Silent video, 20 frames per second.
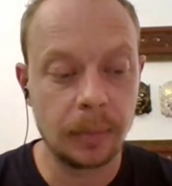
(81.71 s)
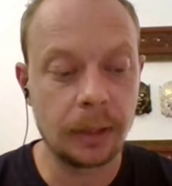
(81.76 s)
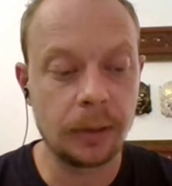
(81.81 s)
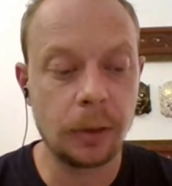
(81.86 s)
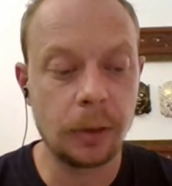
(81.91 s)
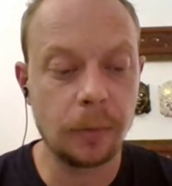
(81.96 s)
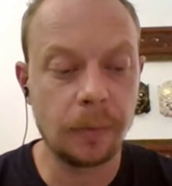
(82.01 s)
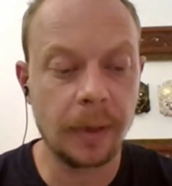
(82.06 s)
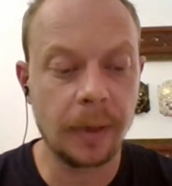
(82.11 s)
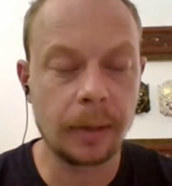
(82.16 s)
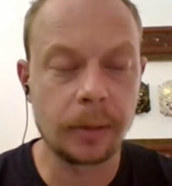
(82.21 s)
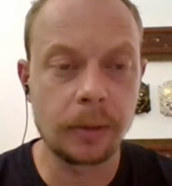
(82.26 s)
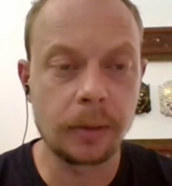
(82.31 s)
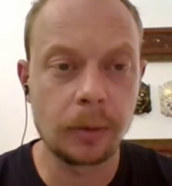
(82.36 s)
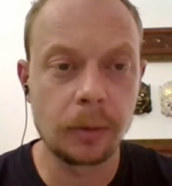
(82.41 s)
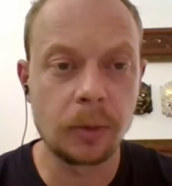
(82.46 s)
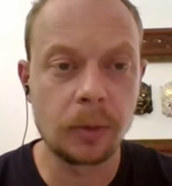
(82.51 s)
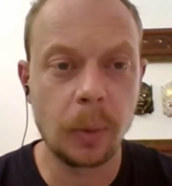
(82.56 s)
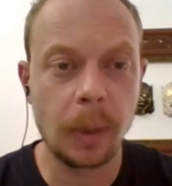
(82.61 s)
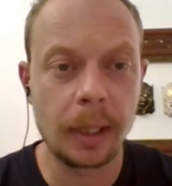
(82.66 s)
in
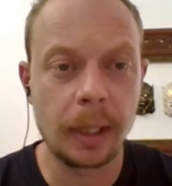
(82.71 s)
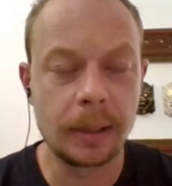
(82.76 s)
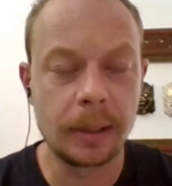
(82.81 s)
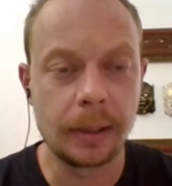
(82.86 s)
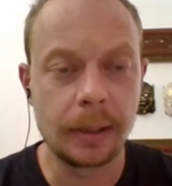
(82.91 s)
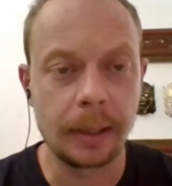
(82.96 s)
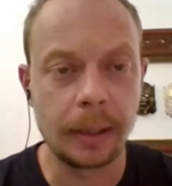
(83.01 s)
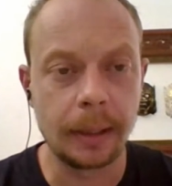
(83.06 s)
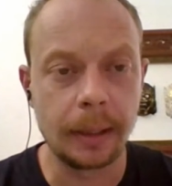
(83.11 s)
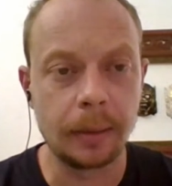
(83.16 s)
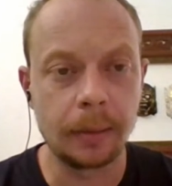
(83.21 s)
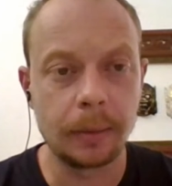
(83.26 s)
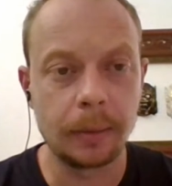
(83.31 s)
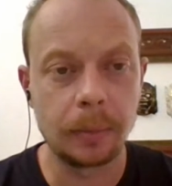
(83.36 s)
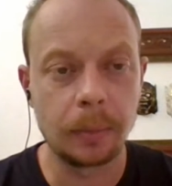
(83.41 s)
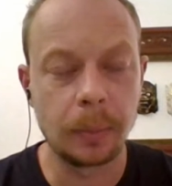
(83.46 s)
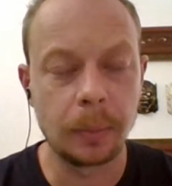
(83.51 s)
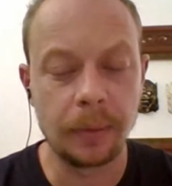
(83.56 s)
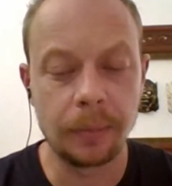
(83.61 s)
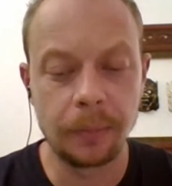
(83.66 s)
2020,
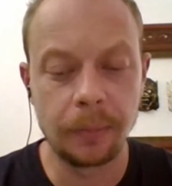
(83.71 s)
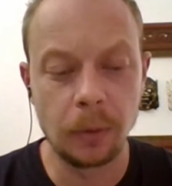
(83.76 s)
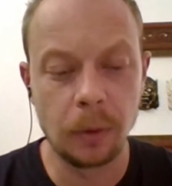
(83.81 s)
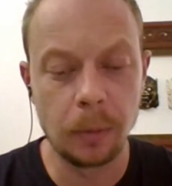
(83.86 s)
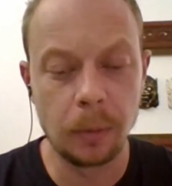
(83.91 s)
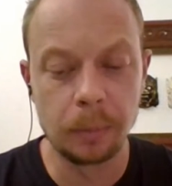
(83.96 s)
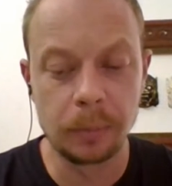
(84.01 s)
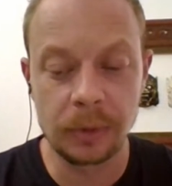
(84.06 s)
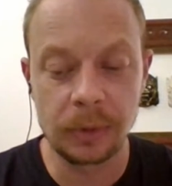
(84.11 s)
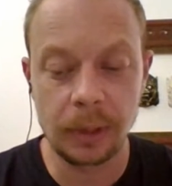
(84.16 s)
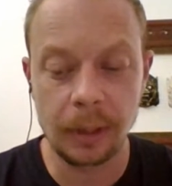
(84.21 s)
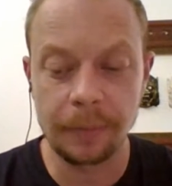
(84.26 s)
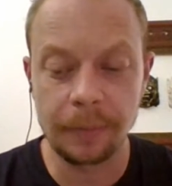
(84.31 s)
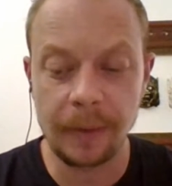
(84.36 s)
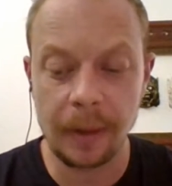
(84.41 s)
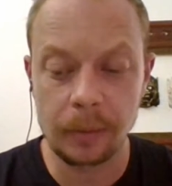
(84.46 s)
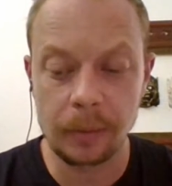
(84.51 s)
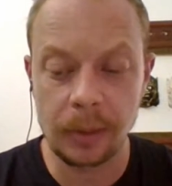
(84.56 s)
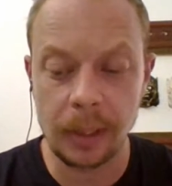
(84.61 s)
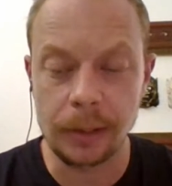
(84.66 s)
we formed a
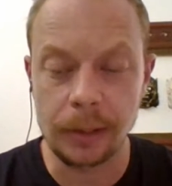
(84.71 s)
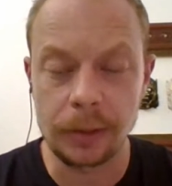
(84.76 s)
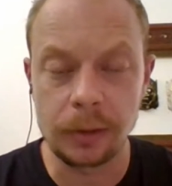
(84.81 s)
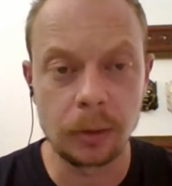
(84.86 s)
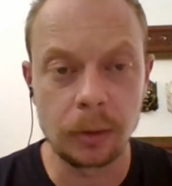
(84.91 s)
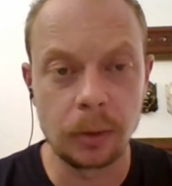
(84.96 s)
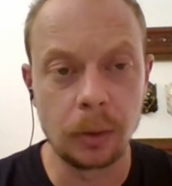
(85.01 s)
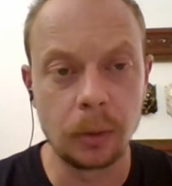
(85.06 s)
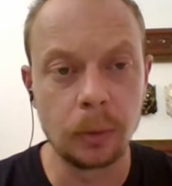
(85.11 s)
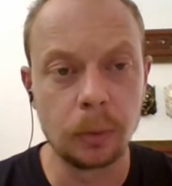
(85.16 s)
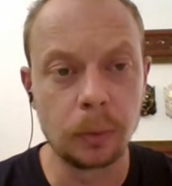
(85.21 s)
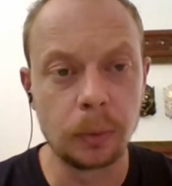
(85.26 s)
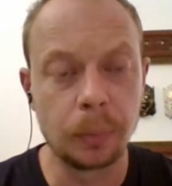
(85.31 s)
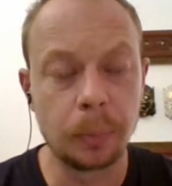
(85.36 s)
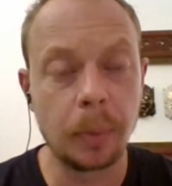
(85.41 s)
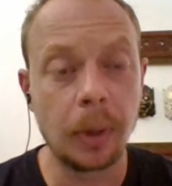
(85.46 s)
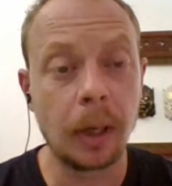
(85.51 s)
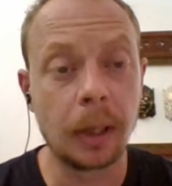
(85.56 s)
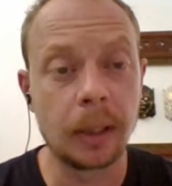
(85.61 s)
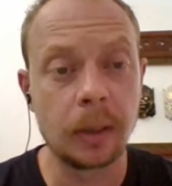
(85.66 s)
foundation called
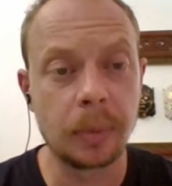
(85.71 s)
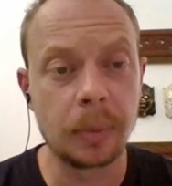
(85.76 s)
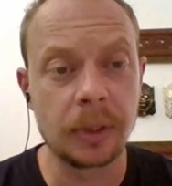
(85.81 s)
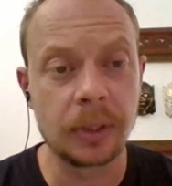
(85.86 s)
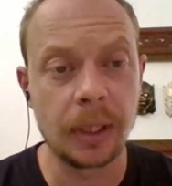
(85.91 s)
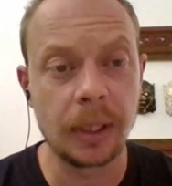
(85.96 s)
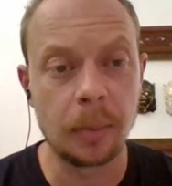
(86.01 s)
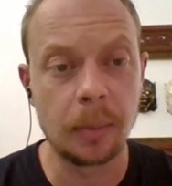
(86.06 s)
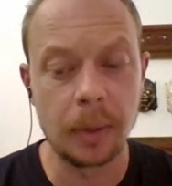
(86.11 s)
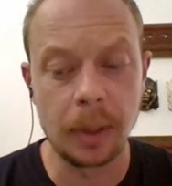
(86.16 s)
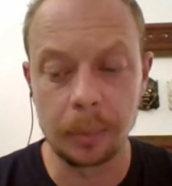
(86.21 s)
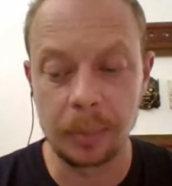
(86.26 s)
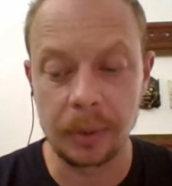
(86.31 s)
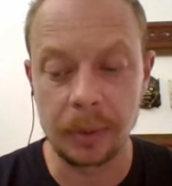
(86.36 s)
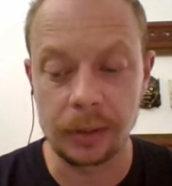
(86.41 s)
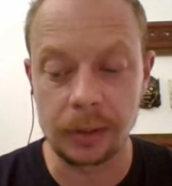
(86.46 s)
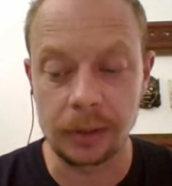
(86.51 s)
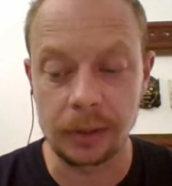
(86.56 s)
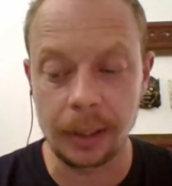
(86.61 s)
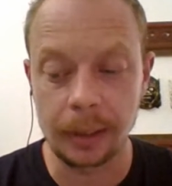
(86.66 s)
Bali Bersama
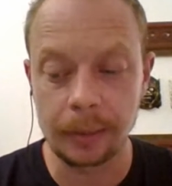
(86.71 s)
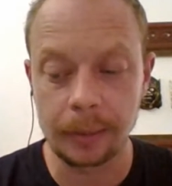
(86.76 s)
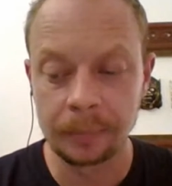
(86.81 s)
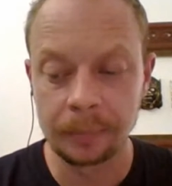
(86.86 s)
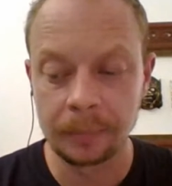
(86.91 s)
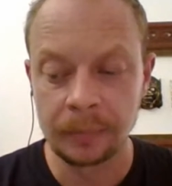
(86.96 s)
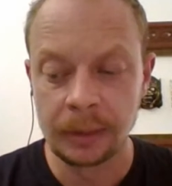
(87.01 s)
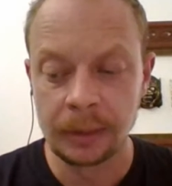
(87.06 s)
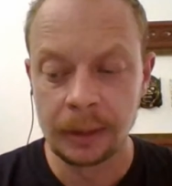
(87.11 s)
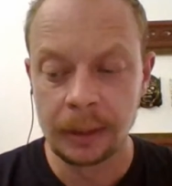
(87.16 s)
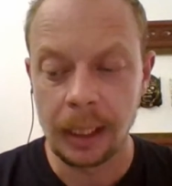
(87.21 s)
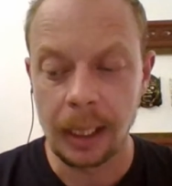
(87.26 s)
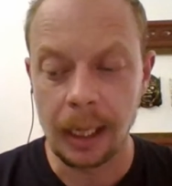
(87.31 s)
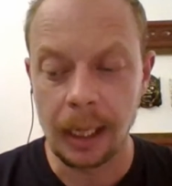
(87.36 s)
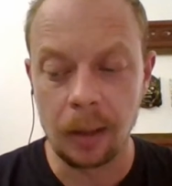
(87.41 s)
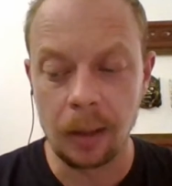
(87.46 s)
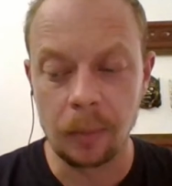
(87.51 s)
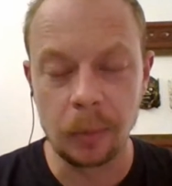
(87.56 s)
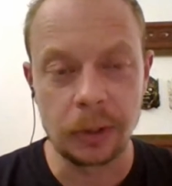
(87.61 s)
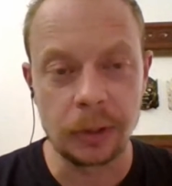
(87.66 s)
L.I.S.A,
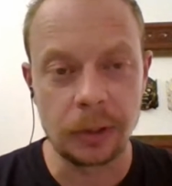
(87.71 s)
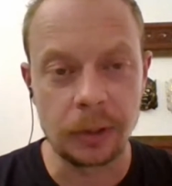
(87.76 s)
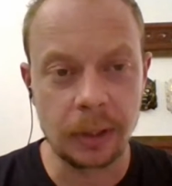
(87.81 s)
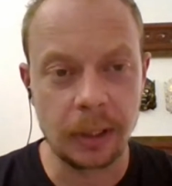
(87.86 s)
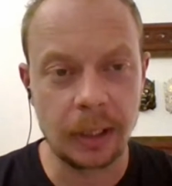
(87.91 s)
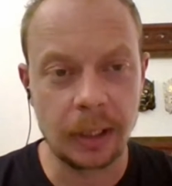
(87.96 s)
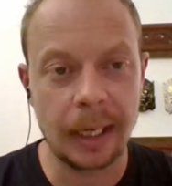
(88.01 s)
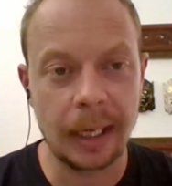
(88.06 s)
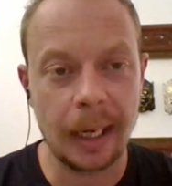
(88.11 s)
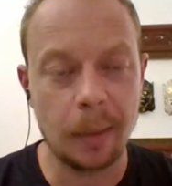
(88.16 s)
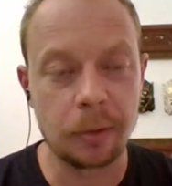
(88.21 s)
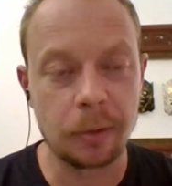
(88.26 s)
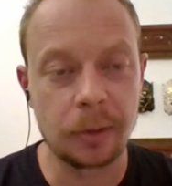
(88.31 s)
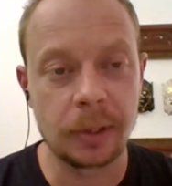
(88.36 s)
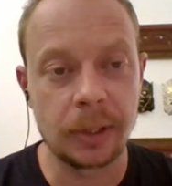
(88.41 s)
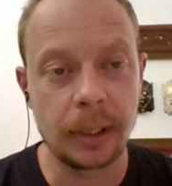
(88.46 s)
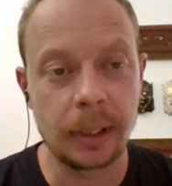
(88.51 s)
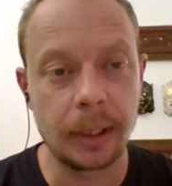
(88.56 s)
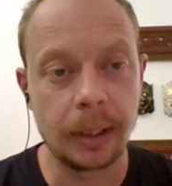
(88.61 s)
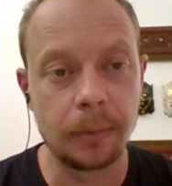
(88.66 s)
which is a
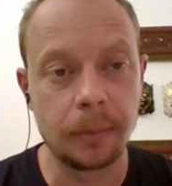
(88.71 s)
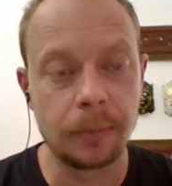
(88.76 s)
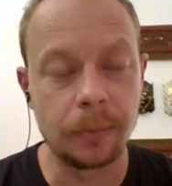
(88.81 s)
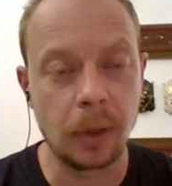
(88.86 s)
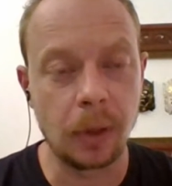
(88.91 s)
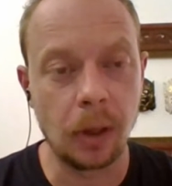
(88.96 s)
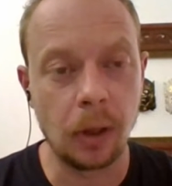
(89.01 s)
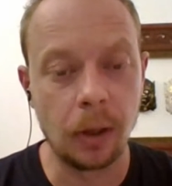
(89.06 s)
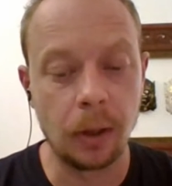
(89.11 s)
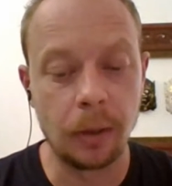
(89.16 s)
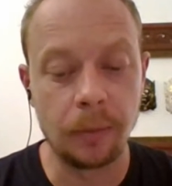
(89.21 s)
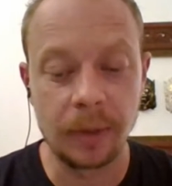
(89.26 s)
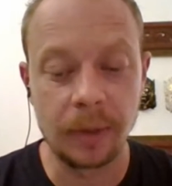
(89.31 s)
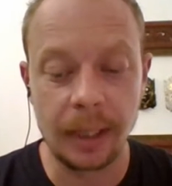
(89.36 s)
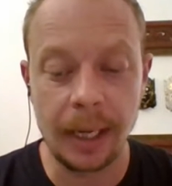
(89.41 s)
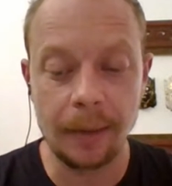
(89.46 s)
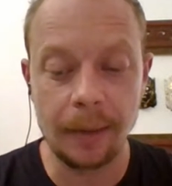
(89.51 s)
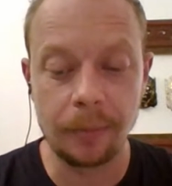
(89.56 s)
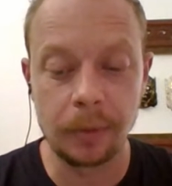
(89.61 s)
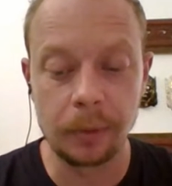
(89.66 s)
collaborative of
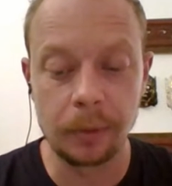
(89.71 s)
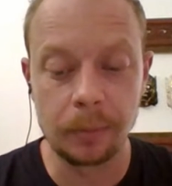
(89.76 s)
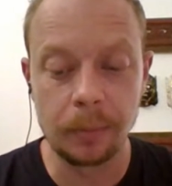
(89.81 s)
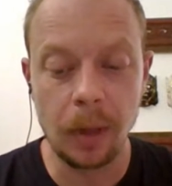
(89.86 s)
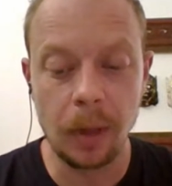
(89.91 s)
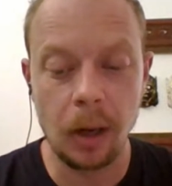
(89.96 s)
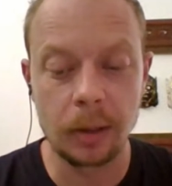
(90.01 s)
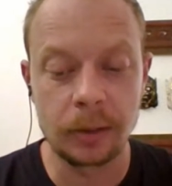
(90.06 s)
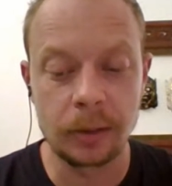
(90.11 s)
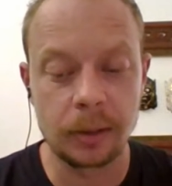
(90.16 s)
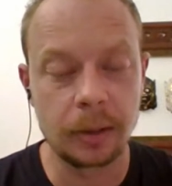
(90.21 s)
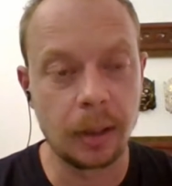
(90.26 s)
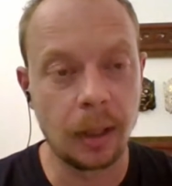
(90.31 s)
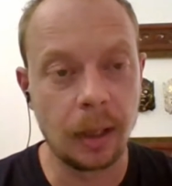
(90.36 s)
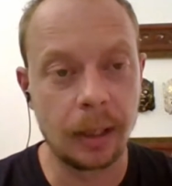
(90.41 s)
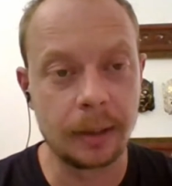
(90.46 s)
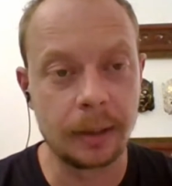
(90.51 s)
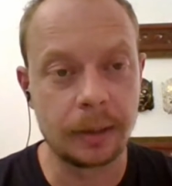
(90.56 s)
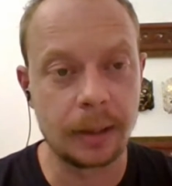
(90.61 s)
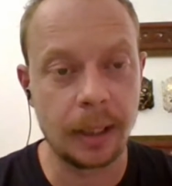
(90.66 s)
11
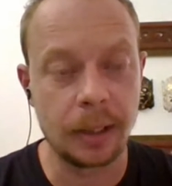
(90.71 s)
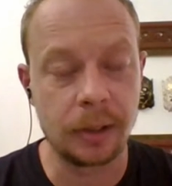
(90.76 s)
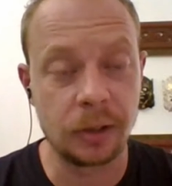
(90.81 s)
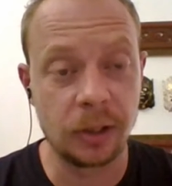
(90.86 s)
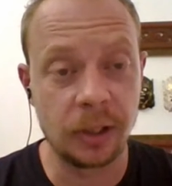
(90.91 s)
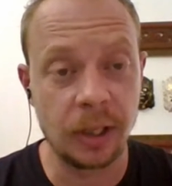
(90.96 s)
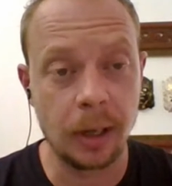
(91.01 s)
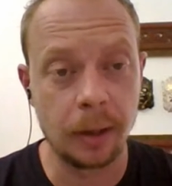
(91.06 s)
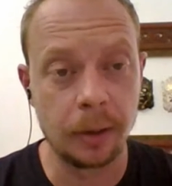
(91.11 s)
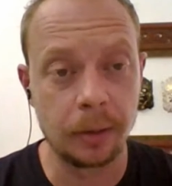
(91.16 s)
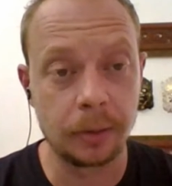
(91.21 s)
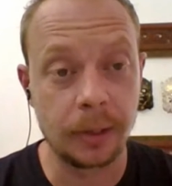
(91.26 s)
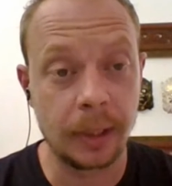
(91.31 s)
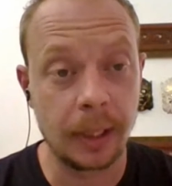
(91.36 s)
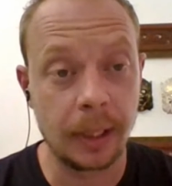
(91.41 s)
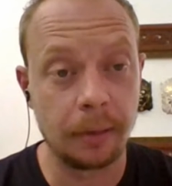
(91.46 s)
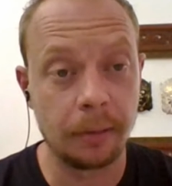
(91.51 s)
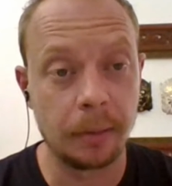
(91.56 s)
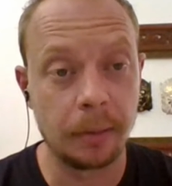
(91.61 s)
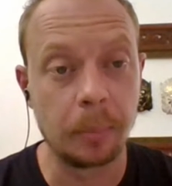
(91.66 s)
marginalised
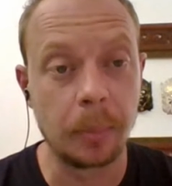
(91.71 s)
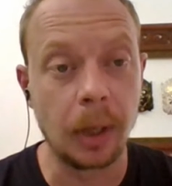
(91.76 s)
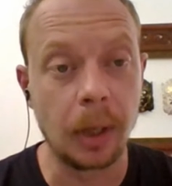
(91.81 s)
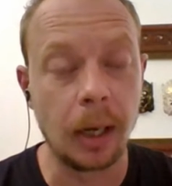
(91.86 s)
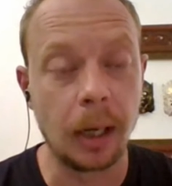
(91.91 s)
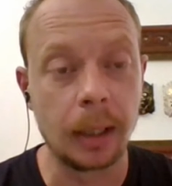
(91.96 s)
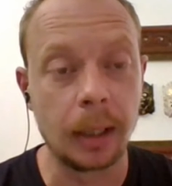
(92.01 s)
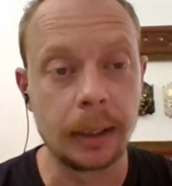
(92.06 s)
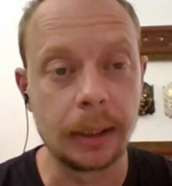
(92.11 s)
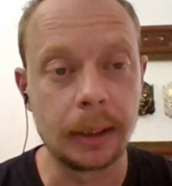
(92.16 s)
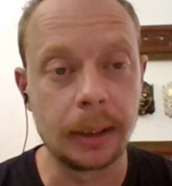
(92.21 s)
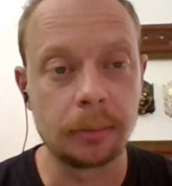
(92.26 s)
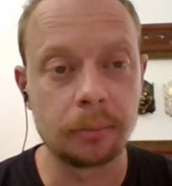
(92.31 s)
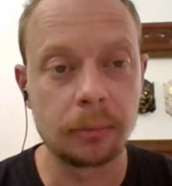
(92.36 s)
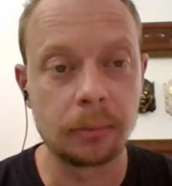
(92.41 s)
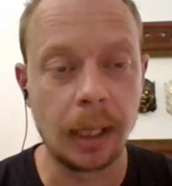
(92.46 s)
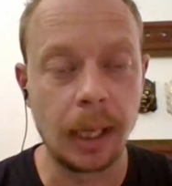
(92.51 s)
NGOs here in Bali,